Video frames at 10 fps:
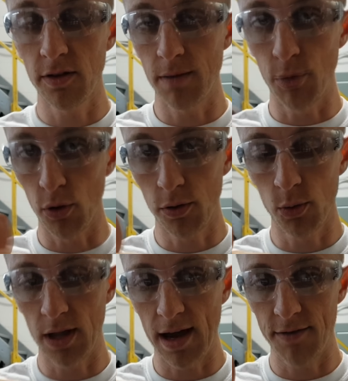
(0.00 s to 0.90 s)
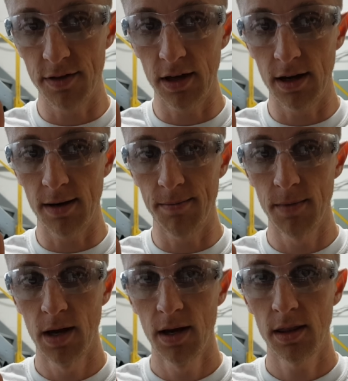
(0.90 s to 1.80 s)
so that both will have the um,
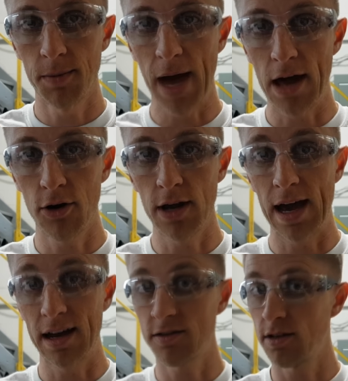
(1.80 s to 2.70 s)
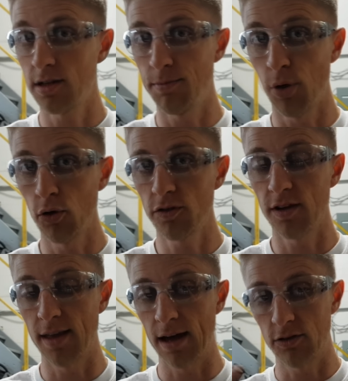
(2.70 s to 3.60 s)
the pattern. I accidentally
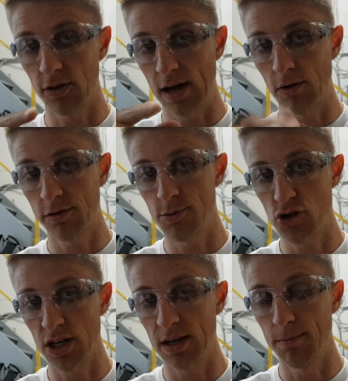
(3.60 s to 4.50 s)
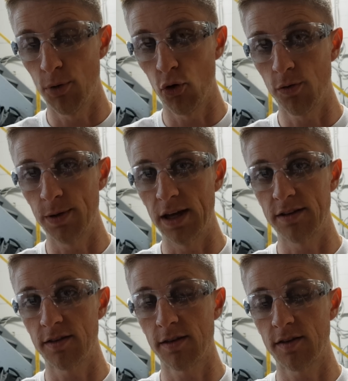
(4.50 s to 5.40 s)
posted that, so now it's machining both
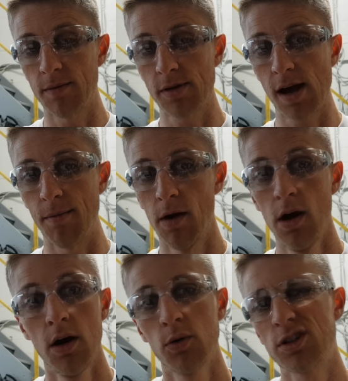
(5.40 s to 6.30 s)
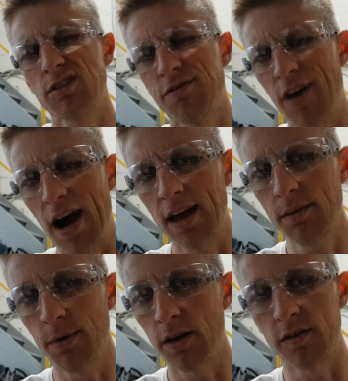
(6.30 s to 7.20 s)
blades at the same time, which is
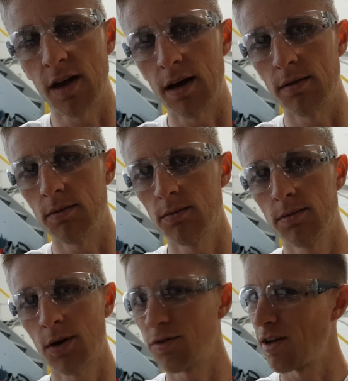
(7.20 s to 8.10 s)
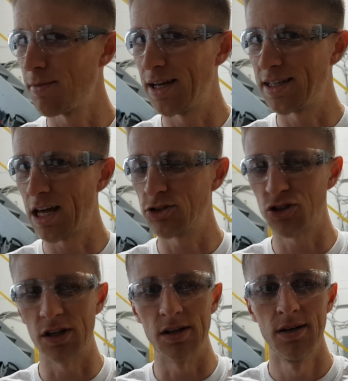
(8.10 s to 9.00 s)
fine, but it's not. That was not my
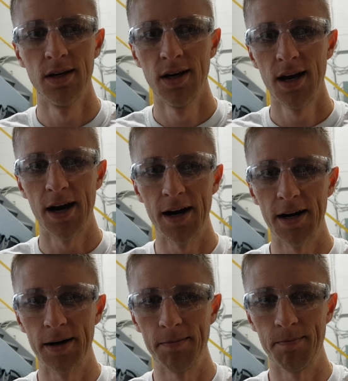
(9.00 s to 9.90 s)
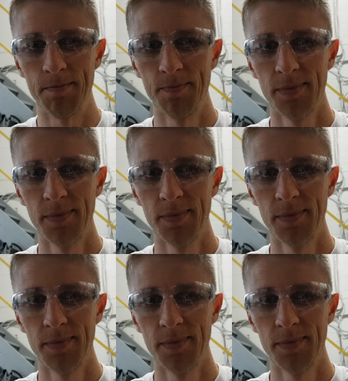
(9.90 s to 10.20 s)
intention, um,